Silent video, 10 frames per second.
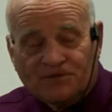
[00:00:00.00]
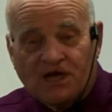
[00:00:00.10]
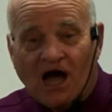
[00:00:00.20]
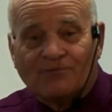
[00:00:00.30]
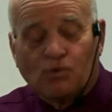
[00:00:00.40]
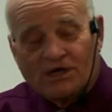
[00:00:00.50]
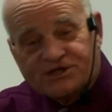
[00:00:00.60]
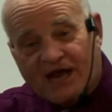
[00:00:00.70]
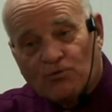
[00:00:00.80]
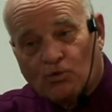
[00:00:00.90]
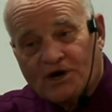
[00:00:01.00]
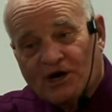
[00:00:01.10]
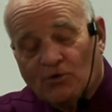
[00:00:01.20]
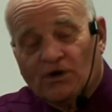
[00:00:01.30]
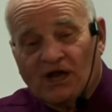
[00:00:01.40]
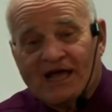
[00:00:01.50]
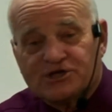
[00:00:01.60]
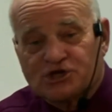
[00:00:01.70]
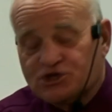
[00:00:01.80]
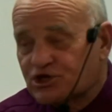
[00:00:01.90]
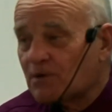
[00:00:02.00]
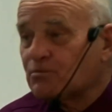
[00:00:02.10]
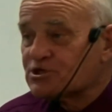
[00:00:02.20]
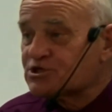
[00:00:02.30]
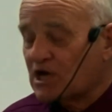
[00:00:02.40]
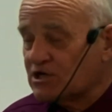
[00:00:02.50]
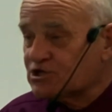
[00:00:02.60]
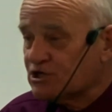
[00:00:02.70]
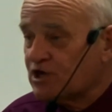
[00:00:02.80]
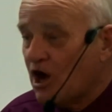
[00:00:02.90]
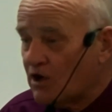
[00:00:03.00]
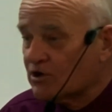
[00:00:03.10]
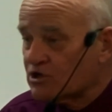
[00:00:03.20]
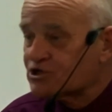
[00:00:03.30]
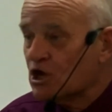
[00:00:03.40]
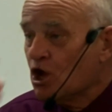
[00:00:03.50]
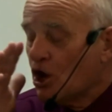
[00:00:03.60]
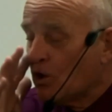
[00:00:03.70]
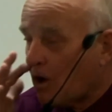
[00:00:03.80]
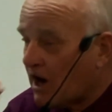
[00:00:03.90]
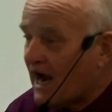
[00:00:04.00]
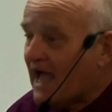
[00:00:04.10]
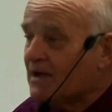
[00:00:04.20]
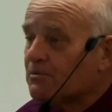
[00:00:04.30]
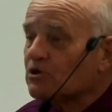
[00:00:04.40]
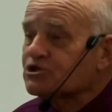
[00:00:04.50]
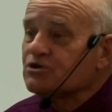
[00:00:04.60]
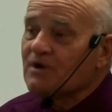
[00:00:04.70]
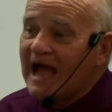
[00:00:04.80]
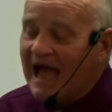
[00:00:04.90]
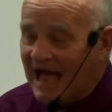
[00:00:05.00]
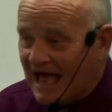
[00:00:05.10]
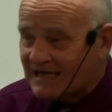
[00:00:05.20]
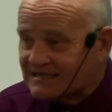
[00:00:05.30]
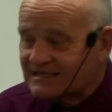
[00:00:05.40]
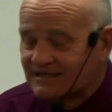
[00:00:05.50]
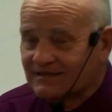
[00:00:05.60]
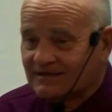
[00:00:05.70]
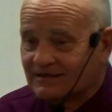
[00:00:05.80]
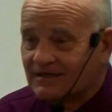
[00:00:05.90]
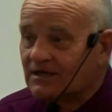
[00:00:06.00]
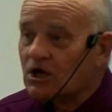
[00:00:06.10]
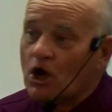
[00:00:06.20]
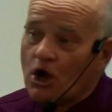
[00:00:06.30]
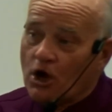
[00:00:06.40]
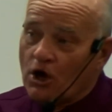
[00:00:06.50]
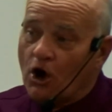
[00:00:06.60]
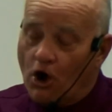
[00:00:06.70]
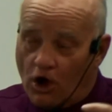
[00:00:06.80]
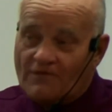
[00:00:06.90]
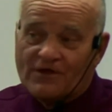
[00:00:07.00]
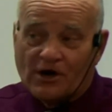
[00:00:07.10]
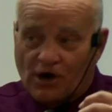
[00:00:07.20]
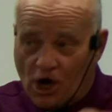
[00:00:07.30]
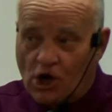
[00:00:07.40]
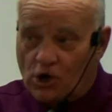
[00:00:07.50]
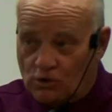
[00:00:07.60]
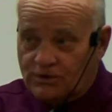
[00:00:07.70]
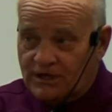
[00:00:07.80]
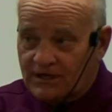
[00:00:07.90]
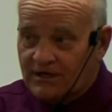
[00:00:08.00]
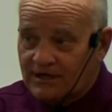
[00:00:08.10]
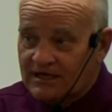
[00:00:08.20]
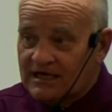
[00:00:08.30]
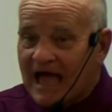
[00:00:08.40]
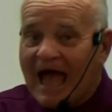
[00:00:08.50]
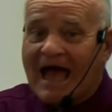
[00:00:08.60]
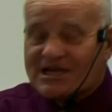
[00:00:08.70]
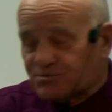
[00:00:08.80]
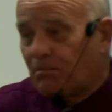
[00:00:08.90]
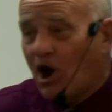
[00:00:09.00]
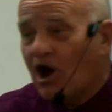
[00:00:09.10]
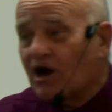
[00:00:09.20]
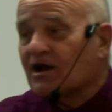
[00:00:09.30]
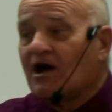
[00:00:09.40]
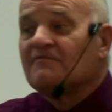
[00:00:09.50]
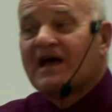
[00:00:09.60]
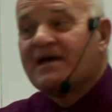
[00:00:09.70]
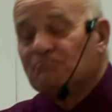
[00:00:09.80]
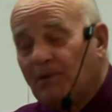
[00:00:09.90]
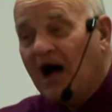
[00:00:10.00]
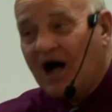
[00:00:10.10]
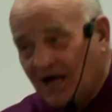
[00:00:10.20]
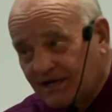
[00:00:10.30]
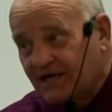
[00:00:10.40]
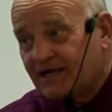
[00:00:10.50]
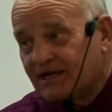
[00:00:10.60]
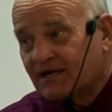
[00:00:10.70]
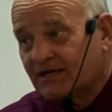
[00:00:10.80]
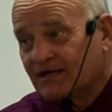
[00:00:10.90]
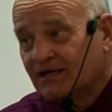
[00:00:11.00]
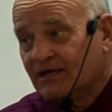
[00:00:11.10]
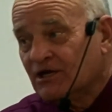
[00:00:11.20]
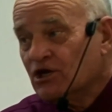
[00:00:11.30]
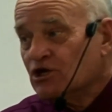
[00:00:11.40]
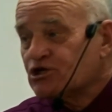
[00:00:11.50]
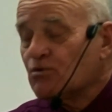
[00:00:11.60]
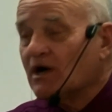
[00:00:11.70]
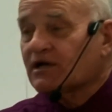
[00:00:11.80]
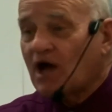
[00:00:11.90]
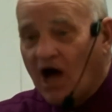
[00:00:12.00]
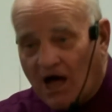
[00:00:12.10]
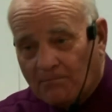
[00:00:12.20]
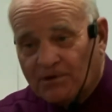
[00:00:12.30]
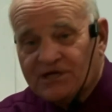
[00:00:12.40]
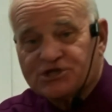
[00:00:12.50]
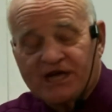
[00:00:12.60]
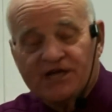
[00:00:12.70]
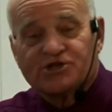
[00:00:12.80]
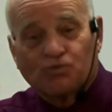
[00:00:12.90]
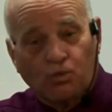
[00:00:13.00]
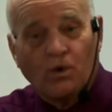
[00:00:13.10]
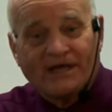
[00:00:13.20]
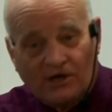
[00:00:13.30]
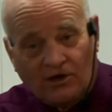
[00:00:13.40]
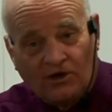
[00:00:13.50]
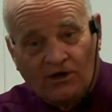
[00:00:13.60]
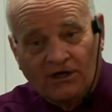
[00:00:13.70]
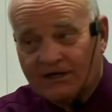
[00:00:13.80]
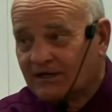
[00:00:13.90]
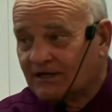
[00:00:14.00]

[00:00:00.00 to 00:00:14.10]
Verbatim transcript: God wants a real relationship with sons and daughters who are able to act on their own as part of a body to accomplish his will